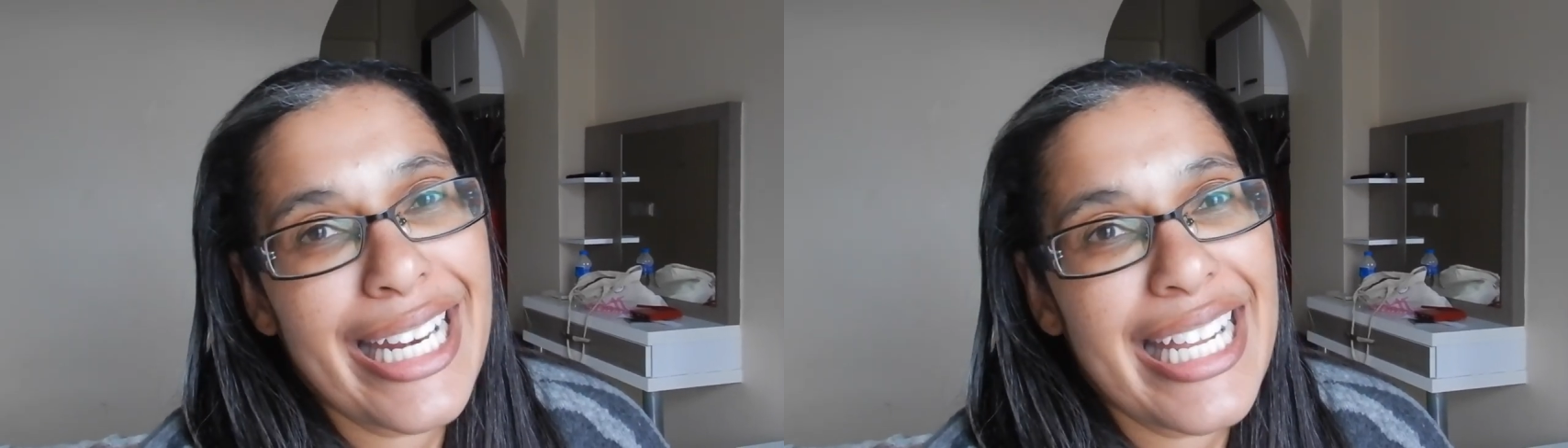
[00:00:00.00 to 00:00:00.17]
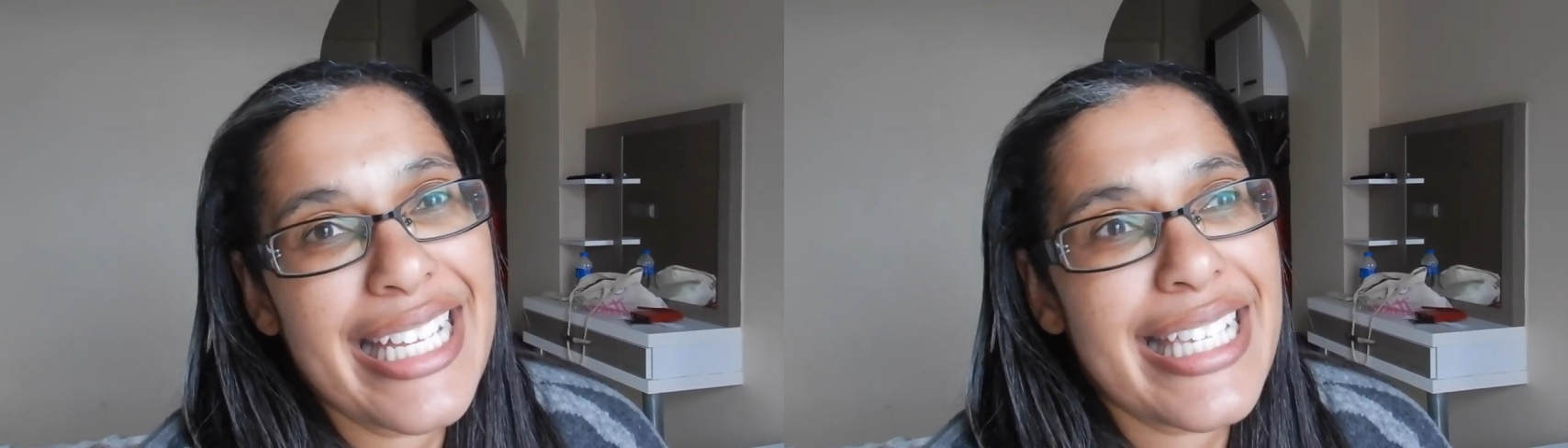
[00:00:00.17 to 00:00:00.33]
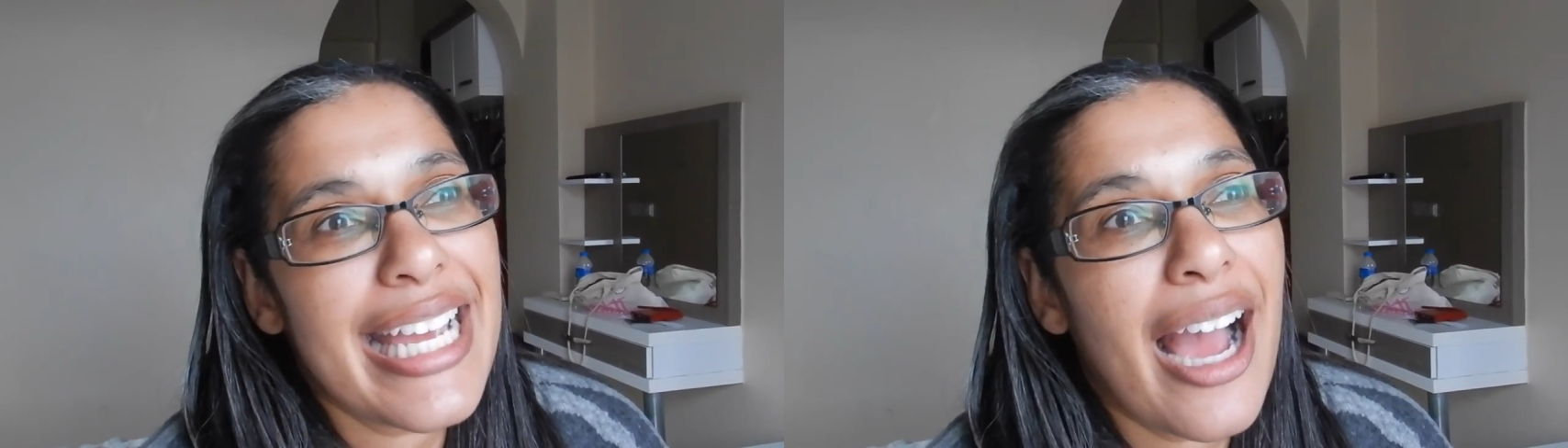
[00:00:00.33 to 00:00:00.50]
and
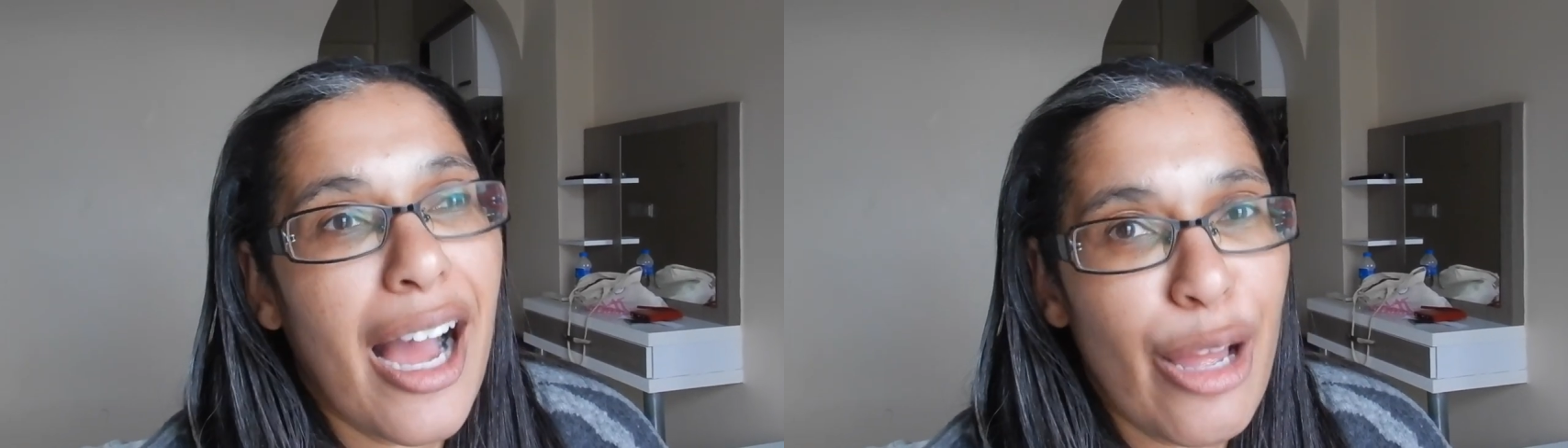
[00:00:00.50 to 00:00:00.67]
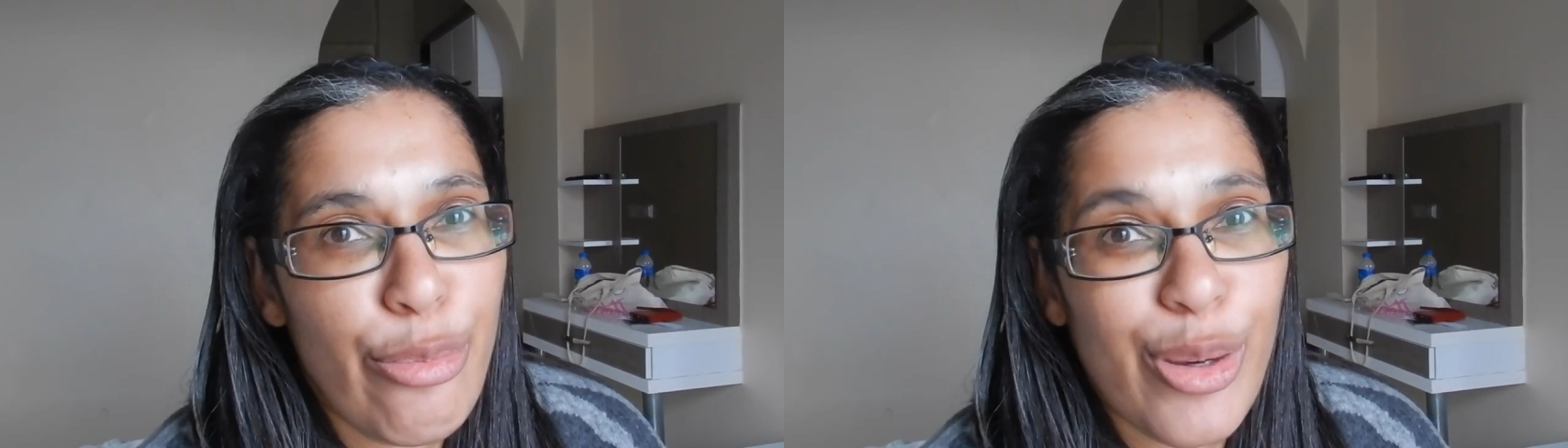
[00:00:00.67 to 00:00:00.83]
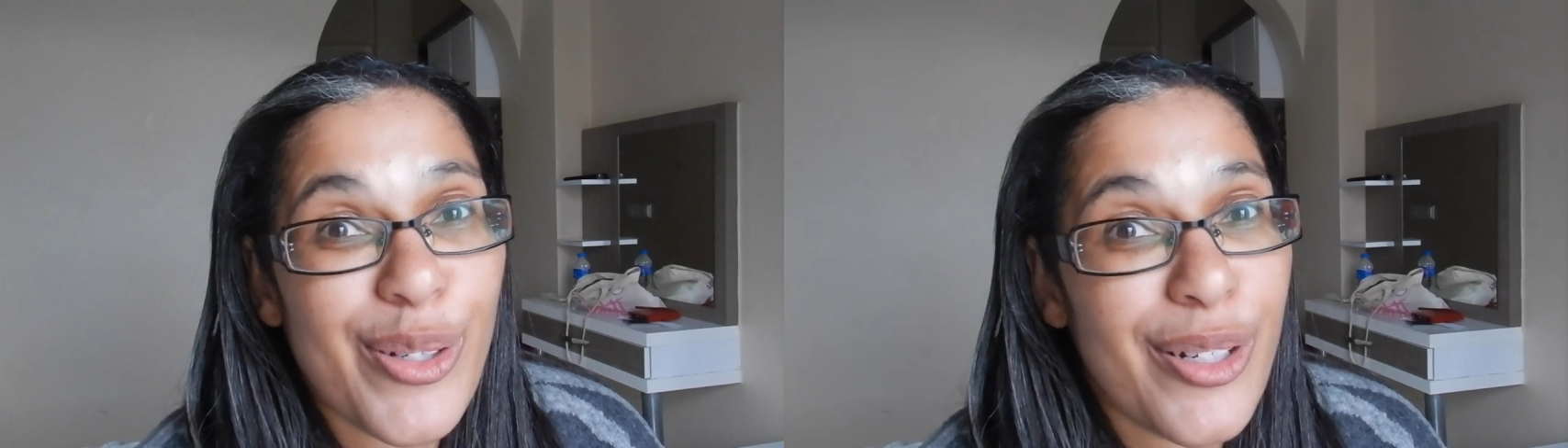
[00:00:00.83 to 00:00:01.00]
easy. I
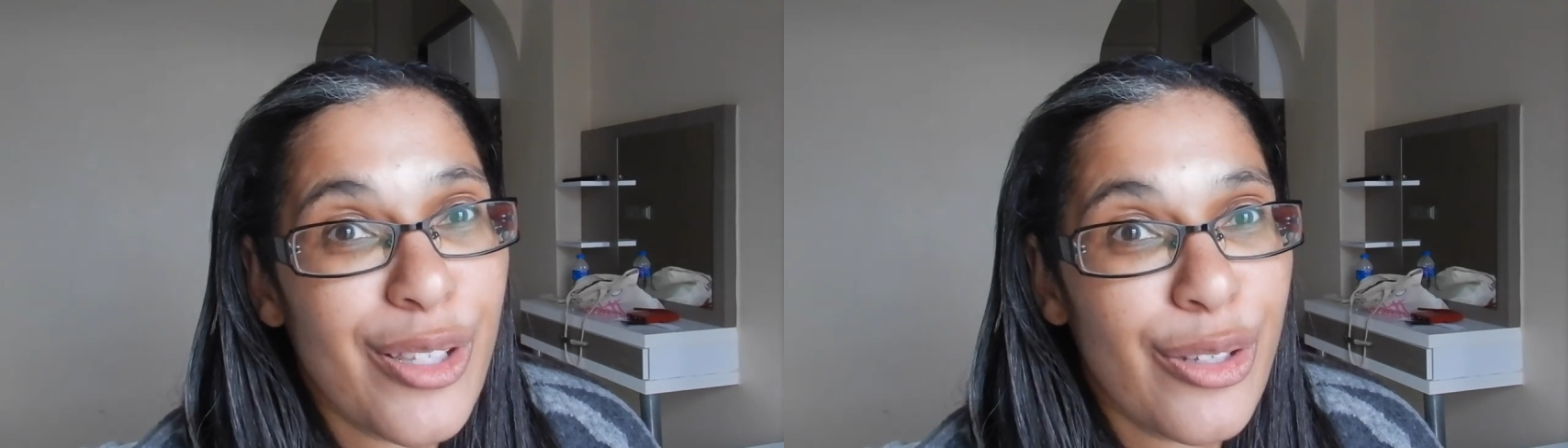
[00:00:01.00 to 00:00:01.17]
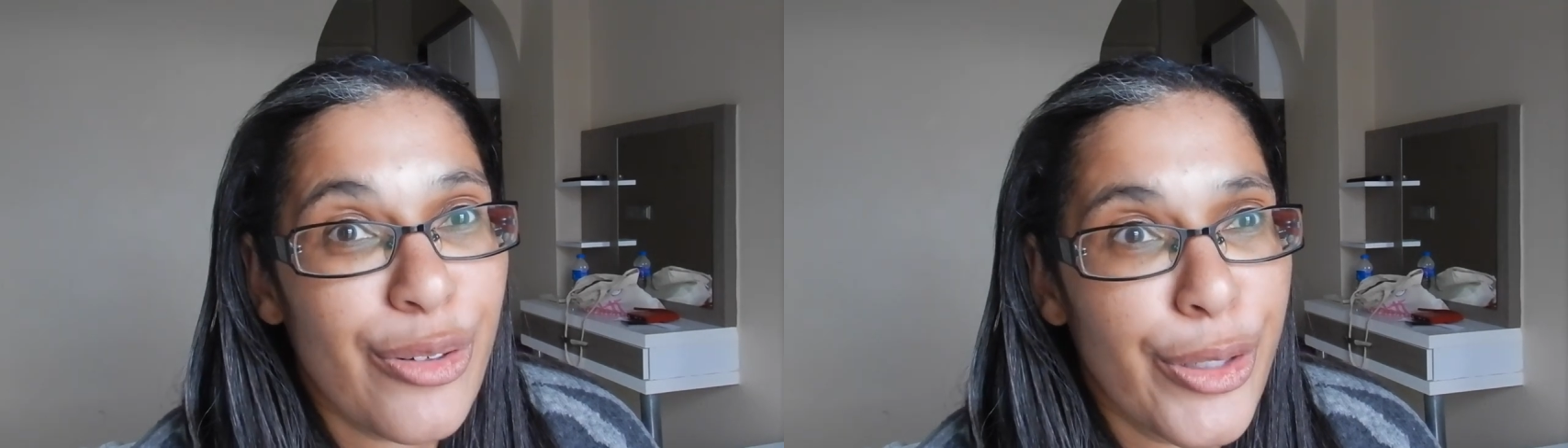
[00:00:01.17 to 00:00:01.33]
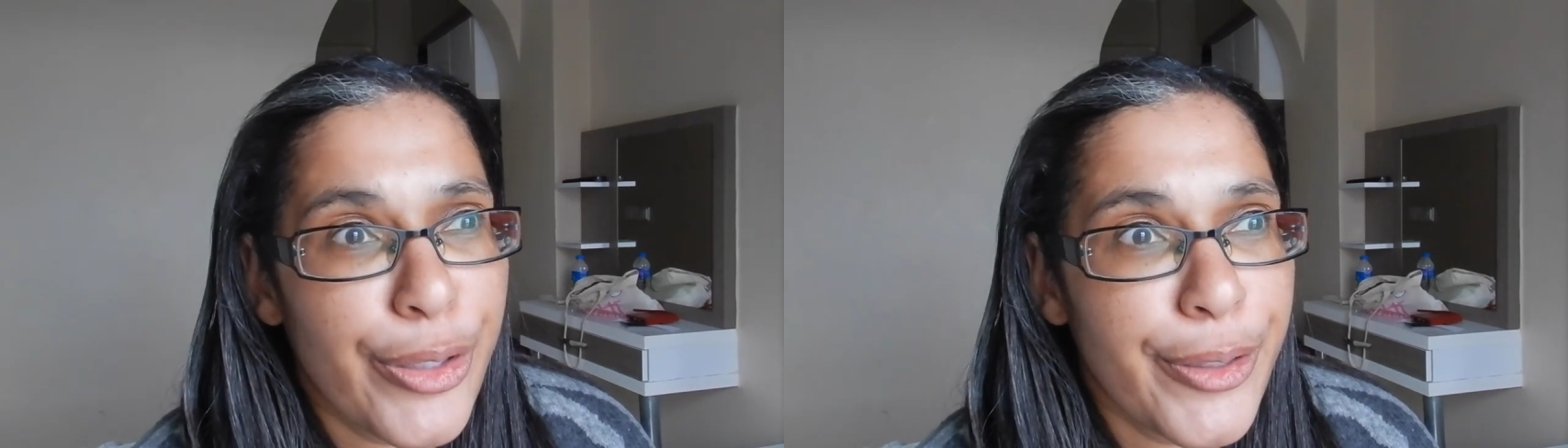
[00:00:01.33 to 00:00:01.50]
booked
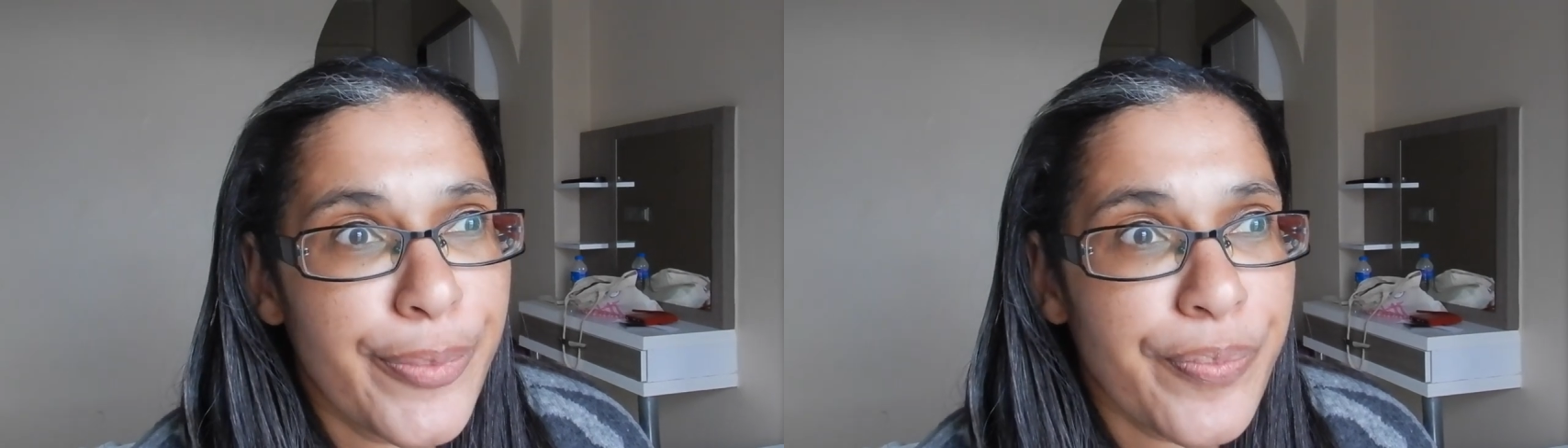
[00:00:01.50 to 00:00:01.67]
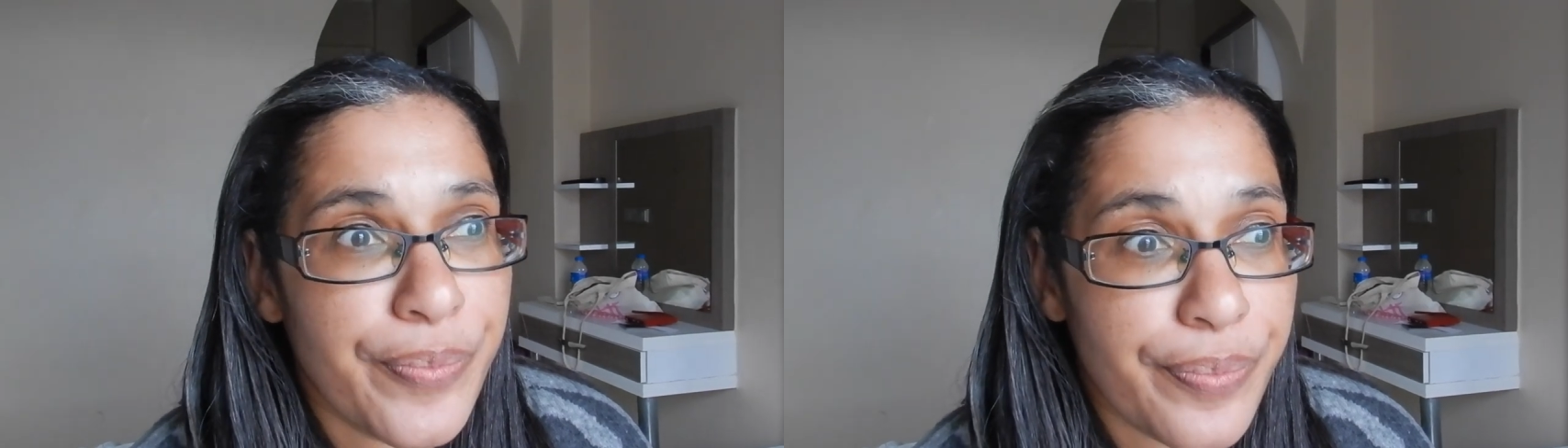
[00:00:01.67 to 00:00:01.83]
through.